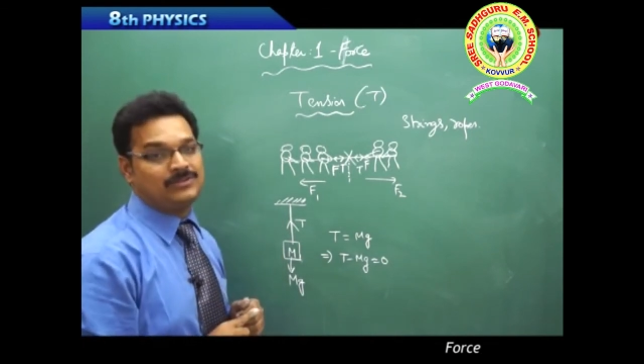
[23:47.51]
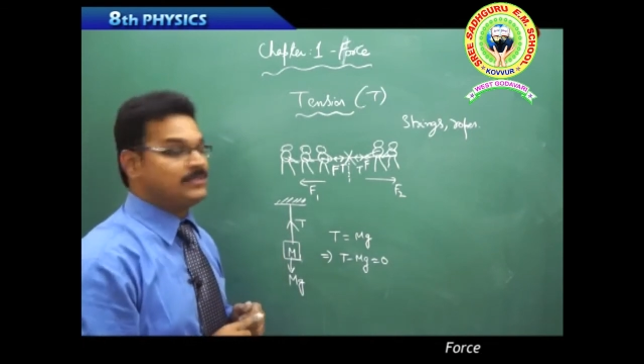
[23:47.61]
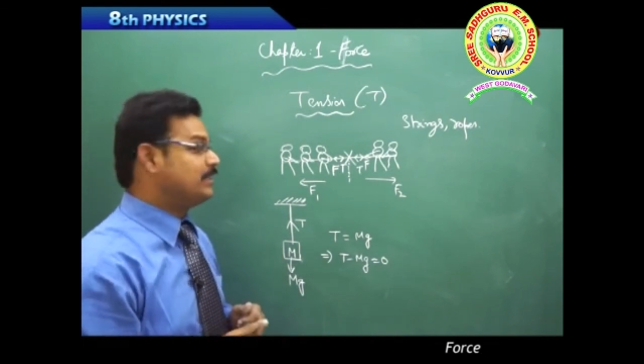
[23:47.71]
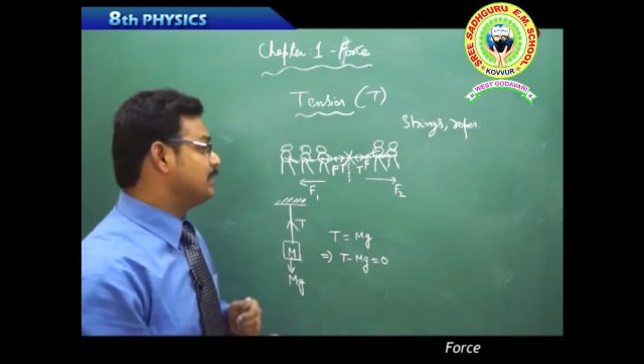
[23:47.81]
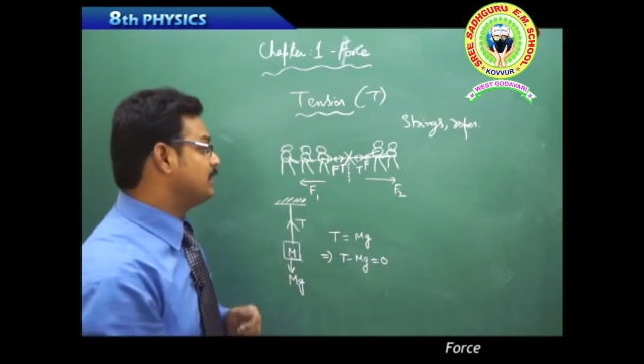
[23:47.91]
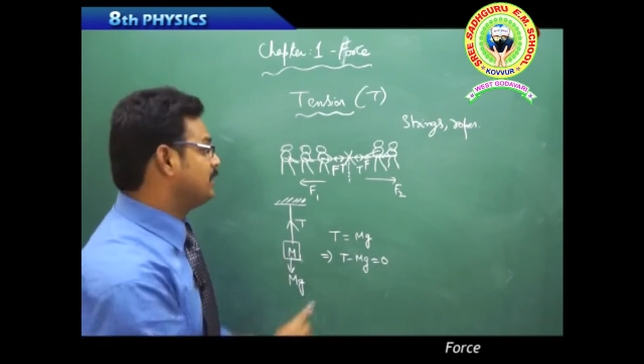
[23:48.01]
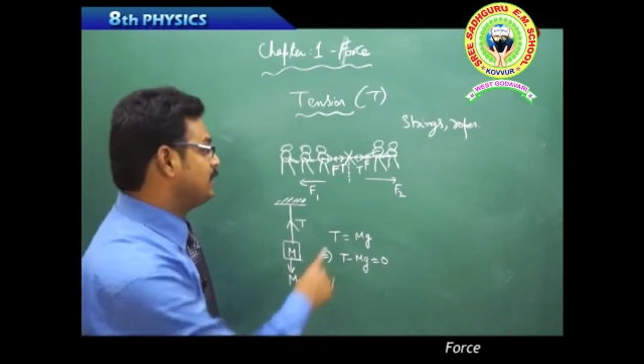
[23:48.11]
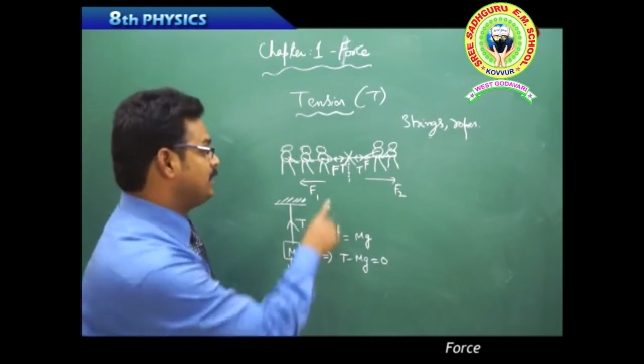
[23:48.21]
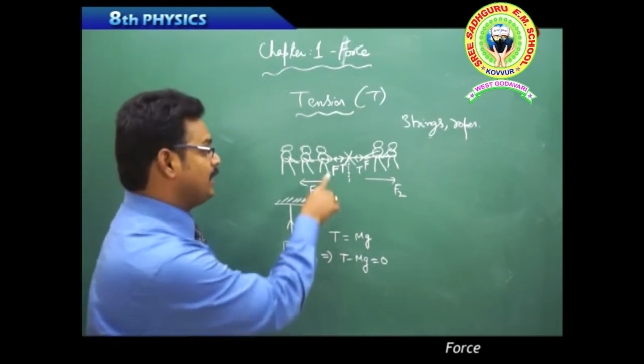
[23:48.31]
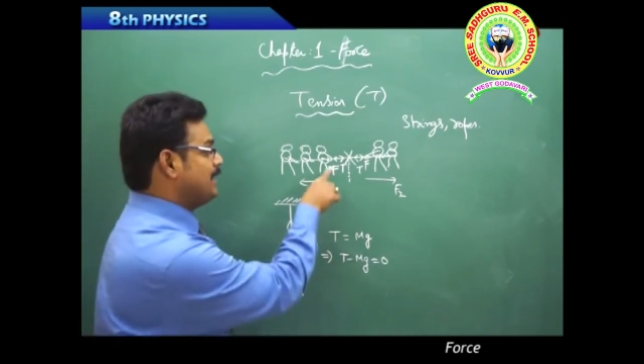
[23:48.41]
See,
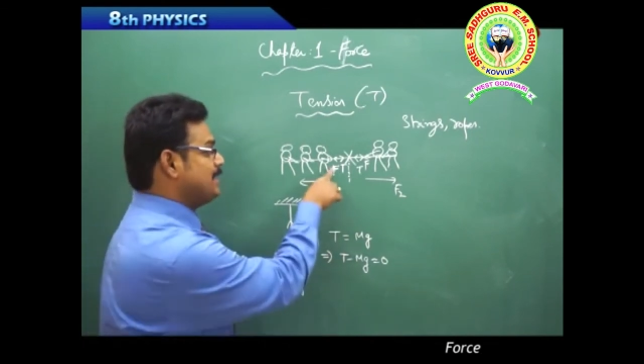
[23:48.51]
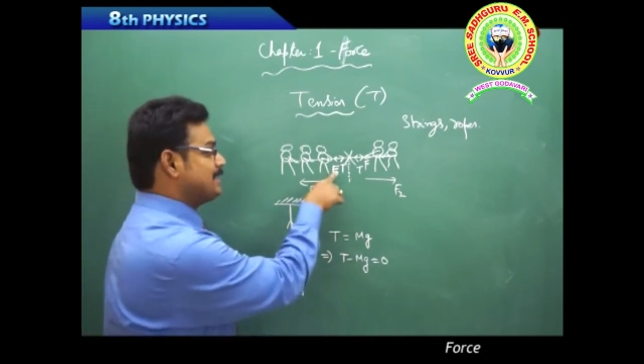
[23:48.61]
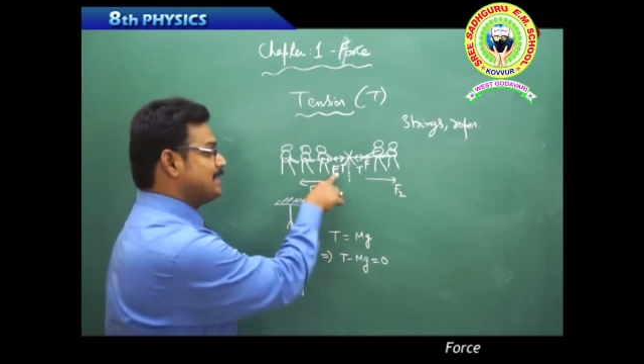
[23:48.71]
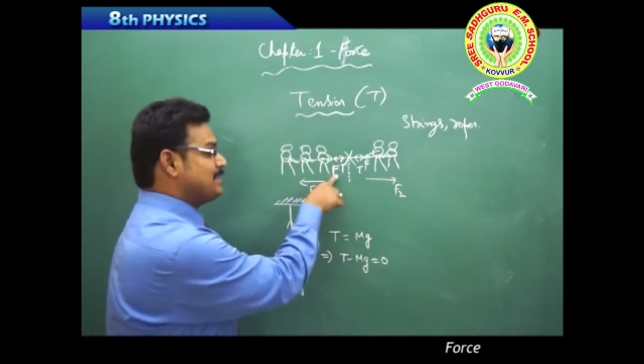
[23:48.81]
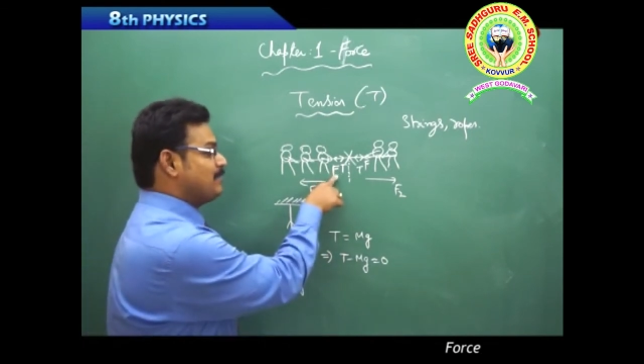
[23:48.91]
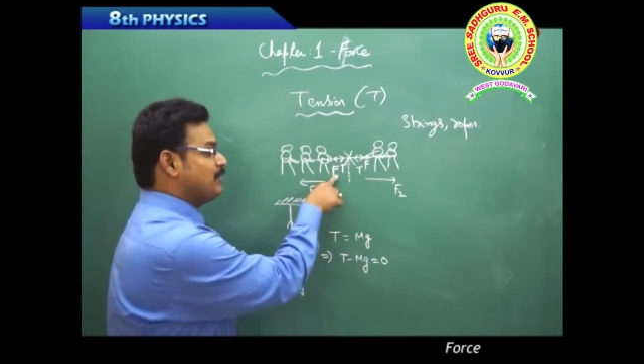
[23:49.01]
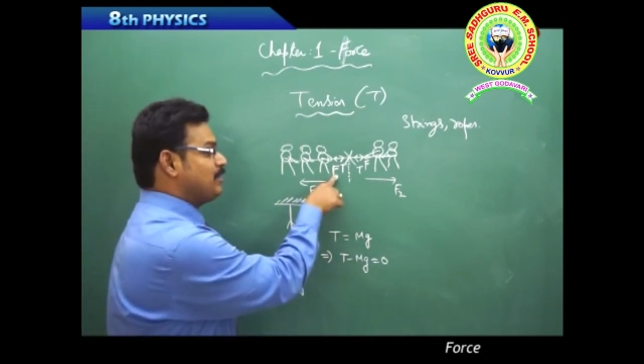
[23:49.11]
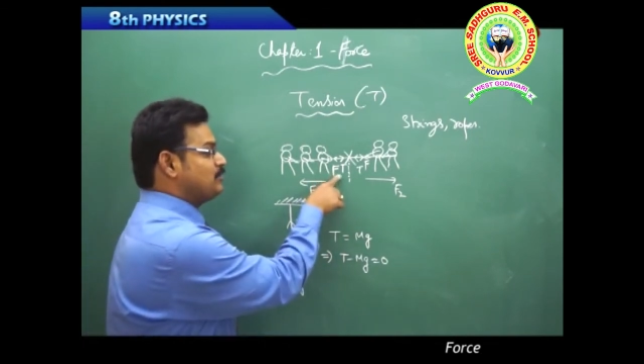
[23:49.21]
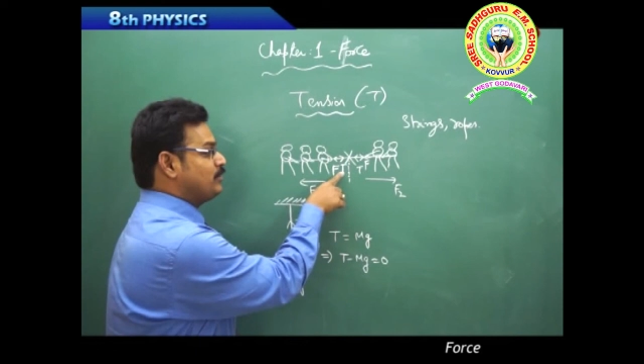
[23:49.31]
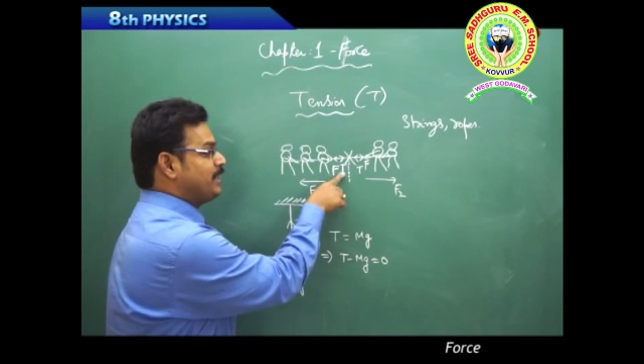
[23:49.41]
in this example
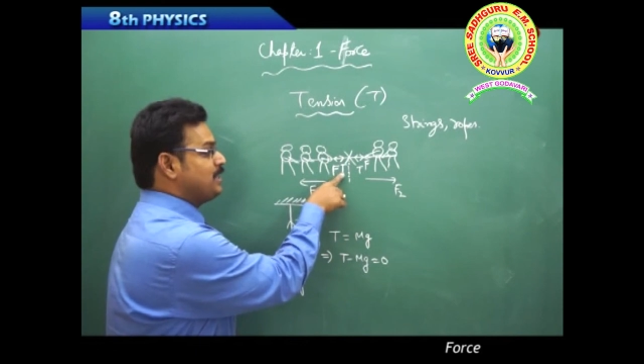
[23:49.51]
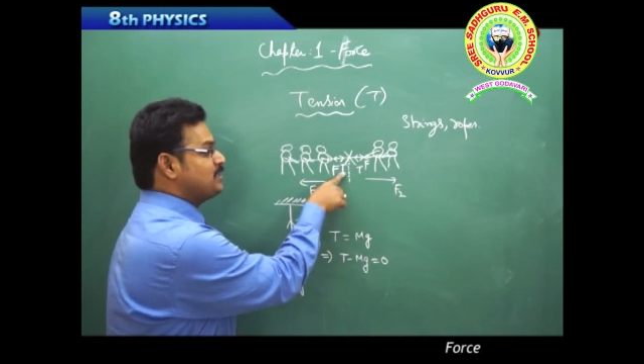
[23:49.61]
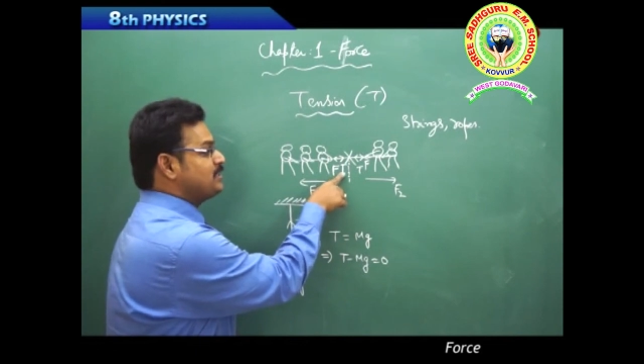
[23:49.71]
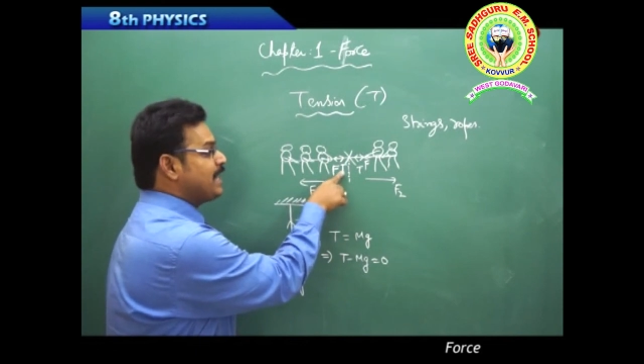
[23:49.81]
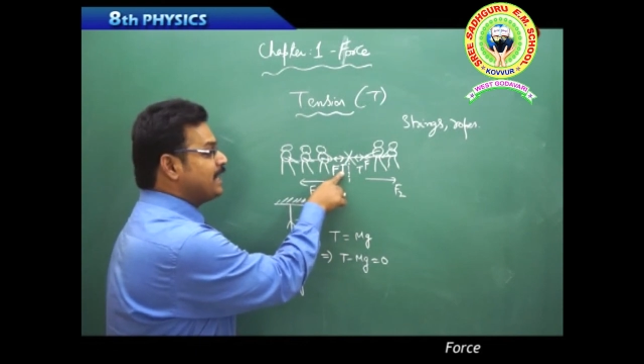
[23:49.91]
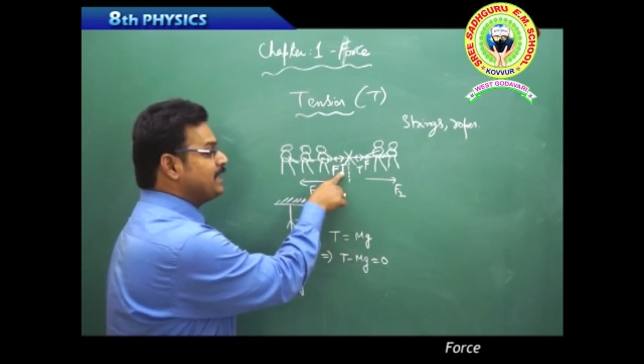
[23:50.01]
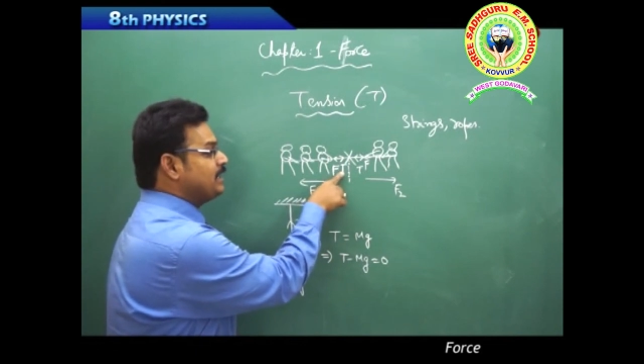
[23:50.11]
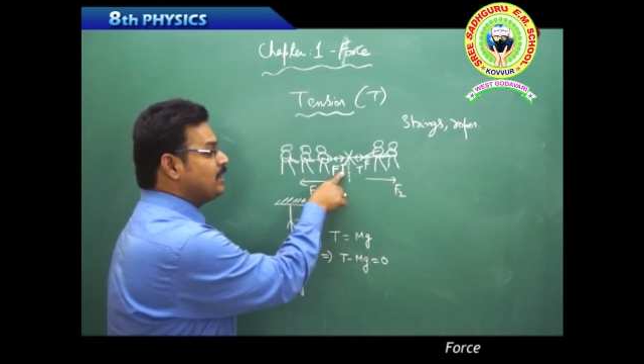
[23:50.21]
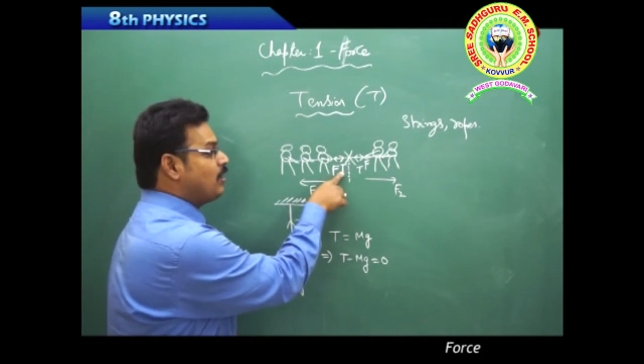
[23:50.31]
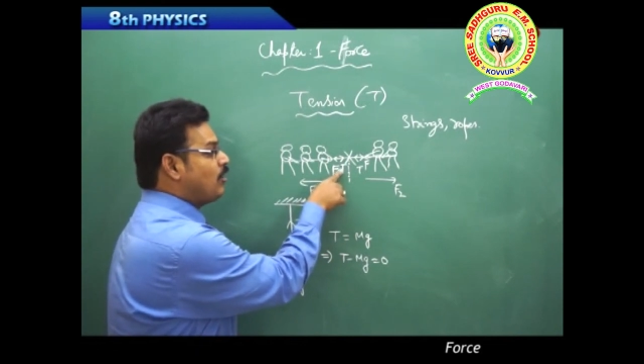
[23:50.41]
also tension is
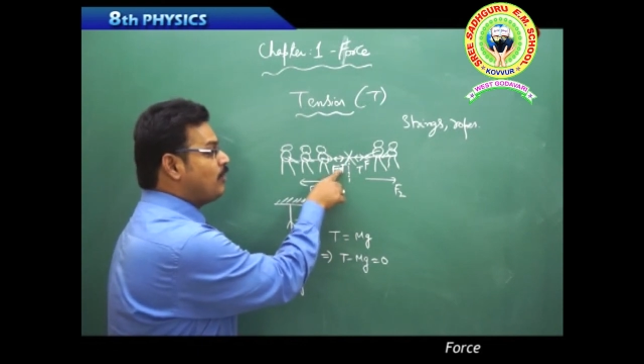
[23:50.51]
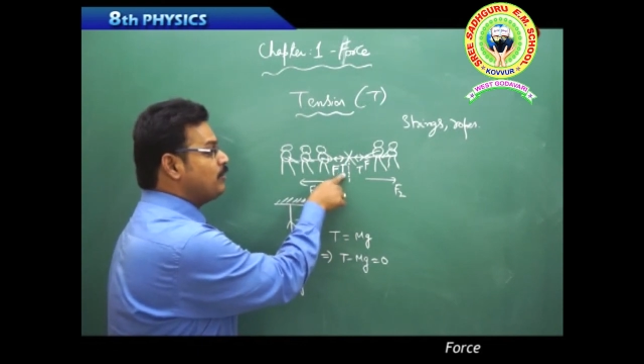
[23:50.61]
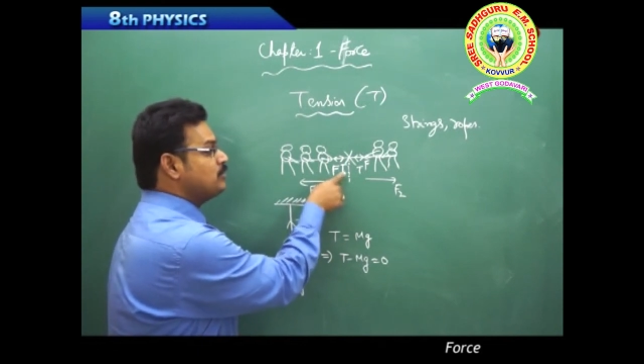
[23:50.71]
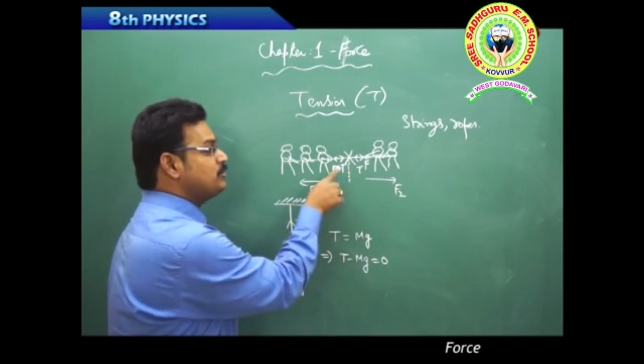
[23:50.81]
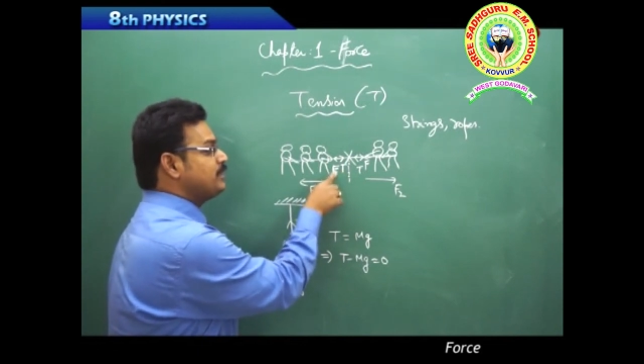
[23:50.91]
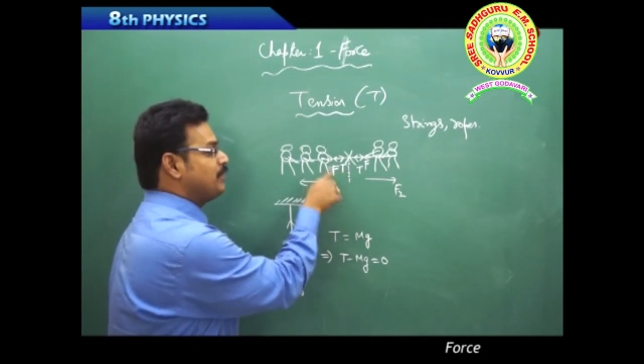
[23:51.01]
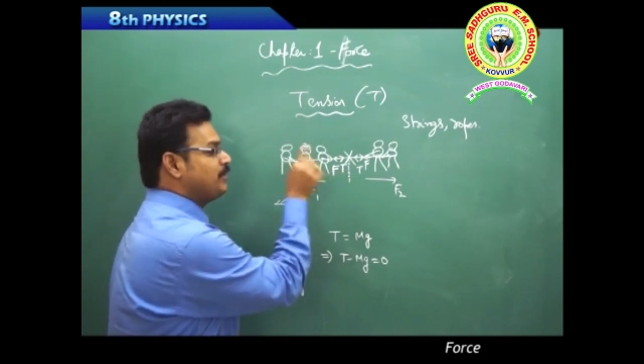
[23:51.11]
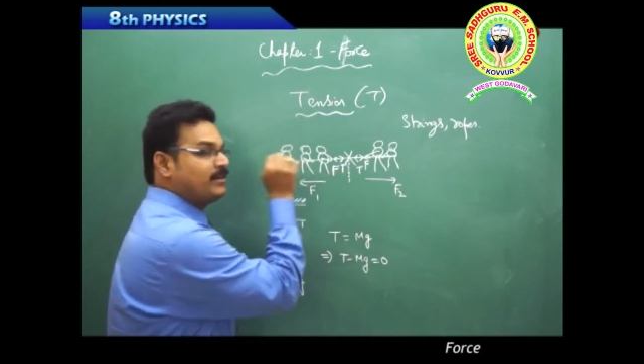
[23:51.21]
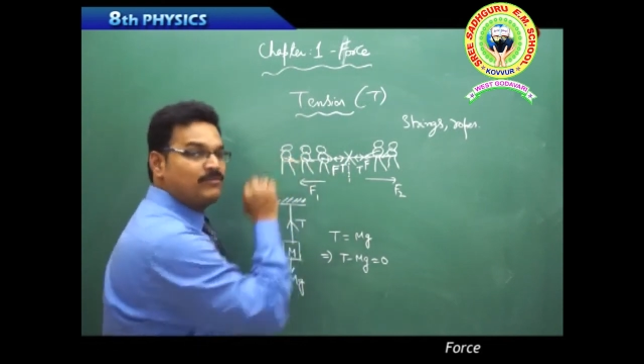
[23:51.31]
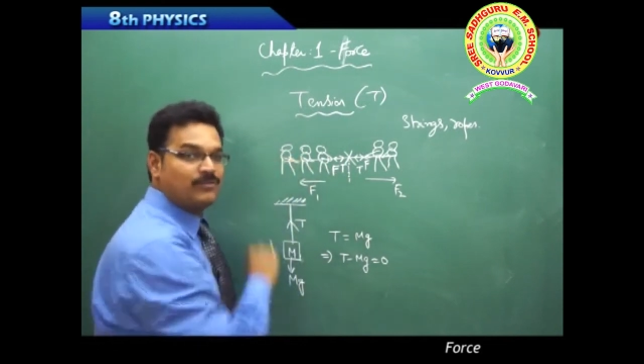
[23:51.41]
acting opposite to
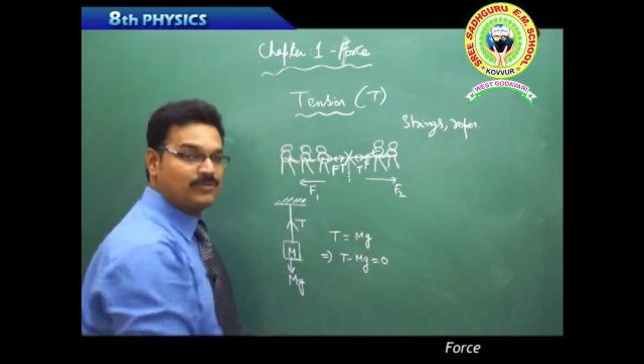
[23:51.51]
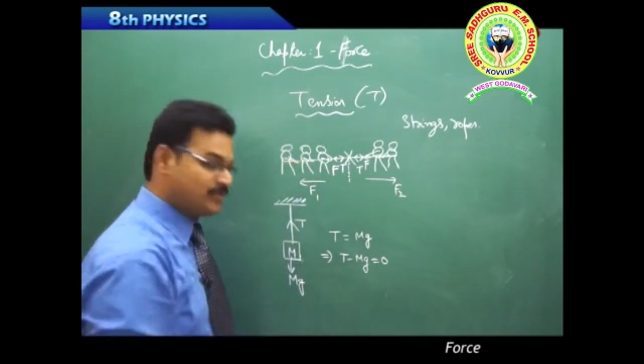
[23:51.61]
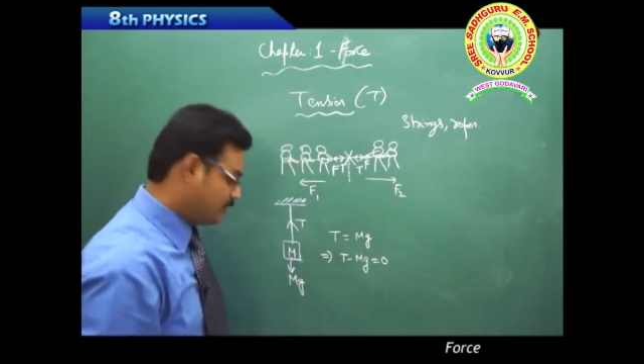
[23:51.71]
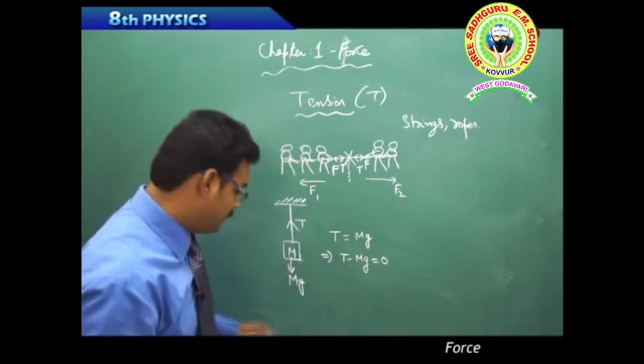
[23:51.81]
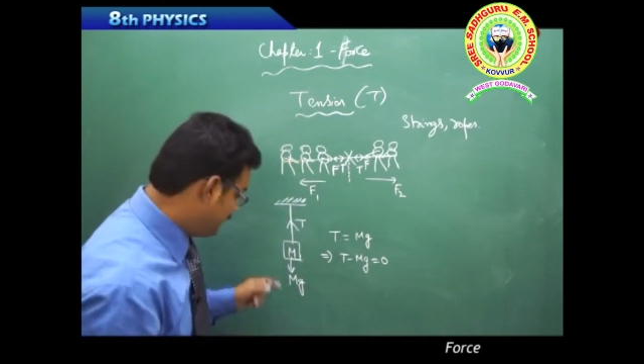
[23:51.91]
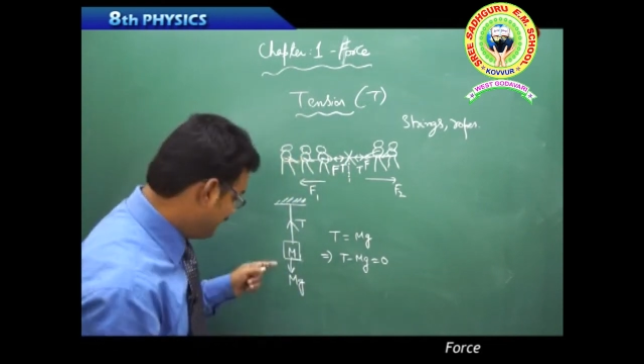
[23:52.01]
applied force.